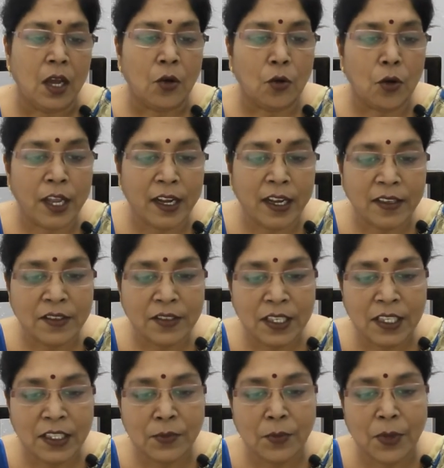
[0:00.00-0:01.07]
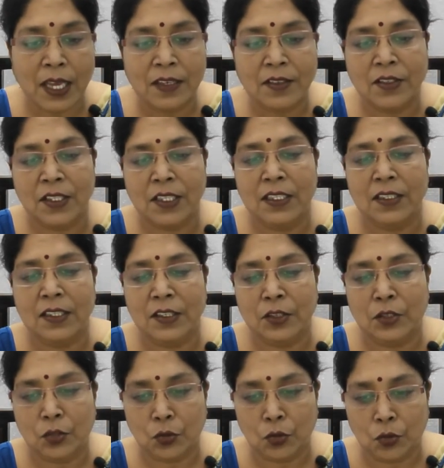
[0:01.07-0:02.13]
Coherency is maintained
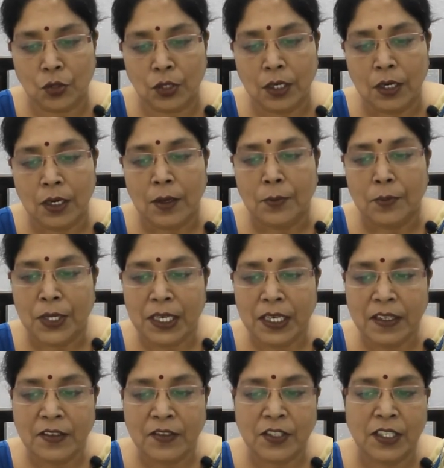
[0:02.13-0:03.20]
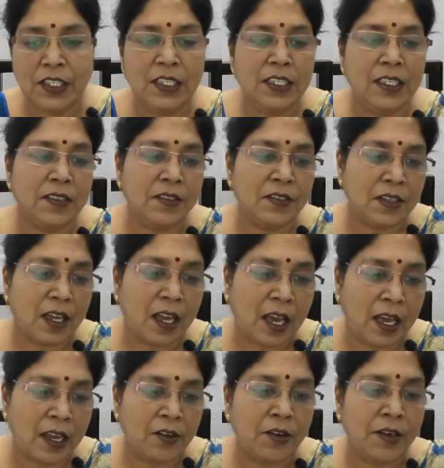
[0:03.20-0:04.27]
in tone, be it serious,
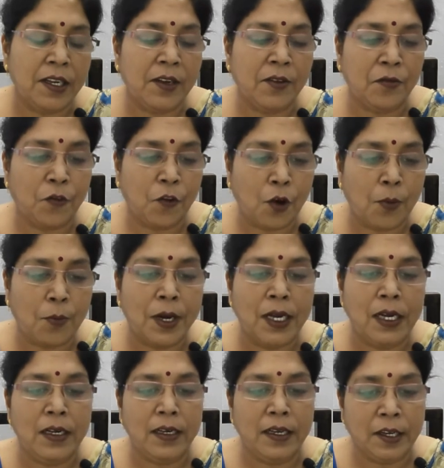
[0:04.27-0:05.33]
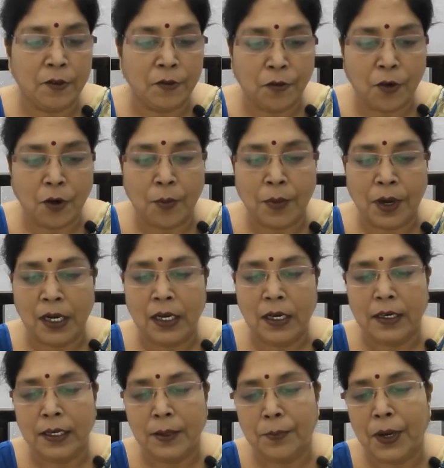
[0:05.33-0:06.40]
ironic, formal, informal,
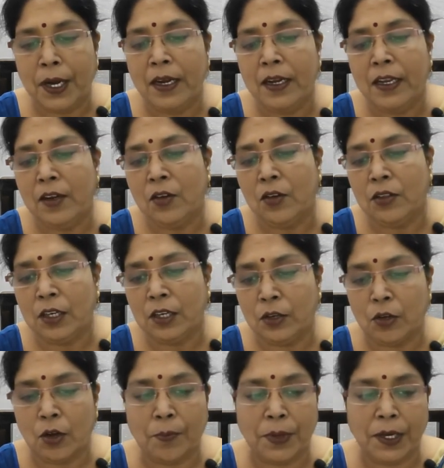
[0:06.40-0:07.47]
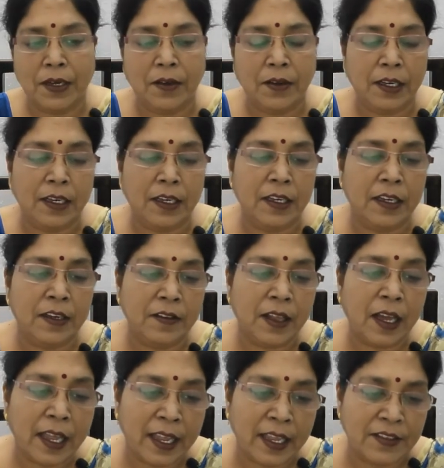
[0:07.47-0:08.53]
depending on the topic taken in
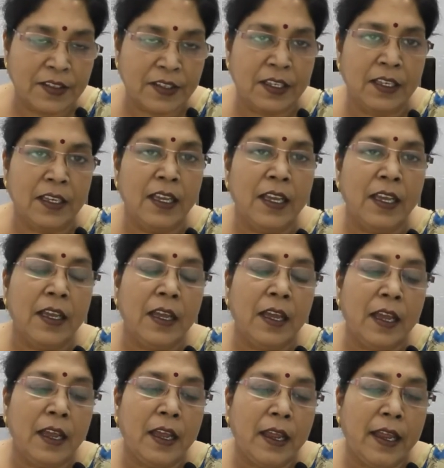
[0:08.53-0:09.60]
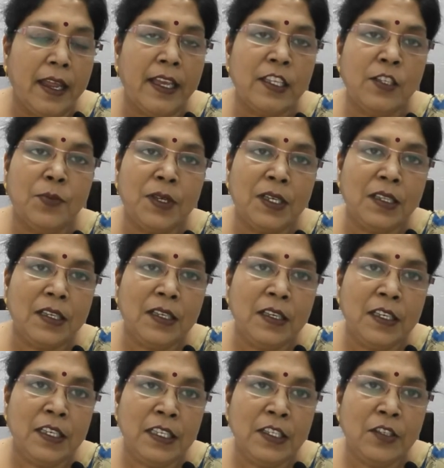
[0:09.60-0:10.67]
the essay. As per the
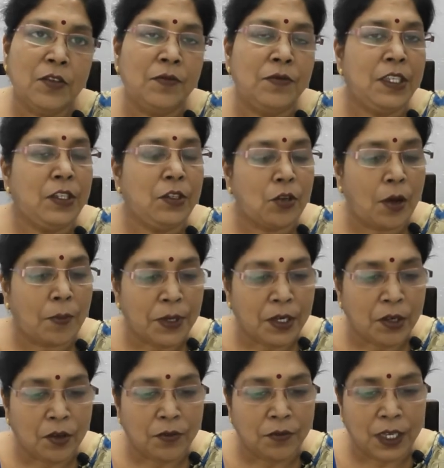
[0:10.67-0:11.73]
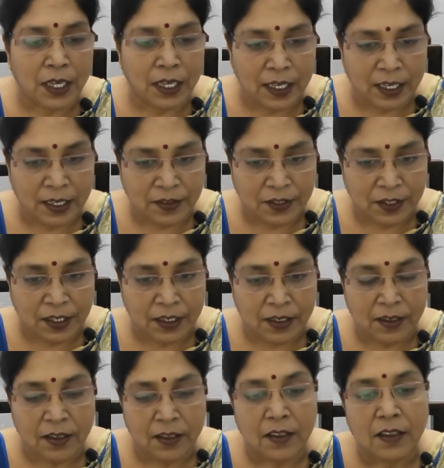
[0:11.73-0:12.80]
need of the topic of the
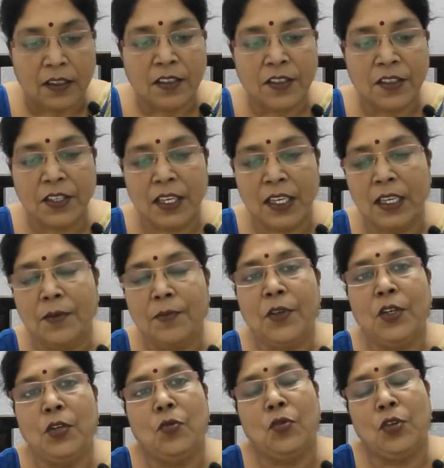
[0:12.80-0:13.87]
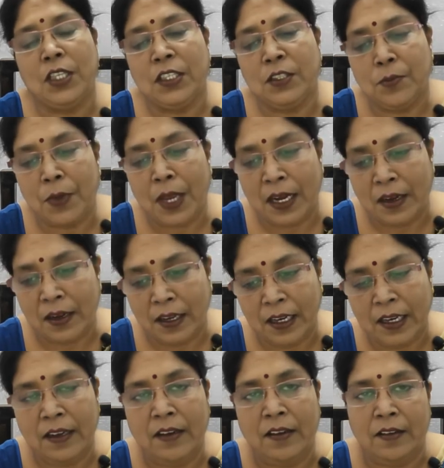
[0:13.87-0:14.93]
essay, the same tone is
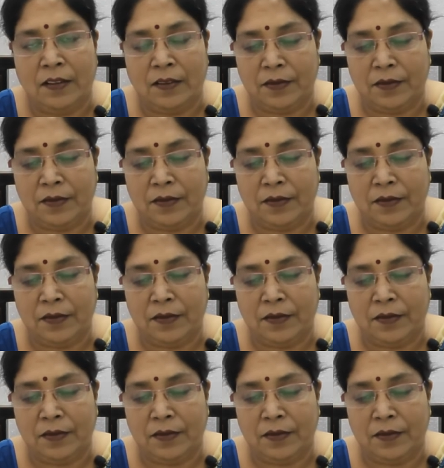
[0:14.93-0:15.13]
maintained.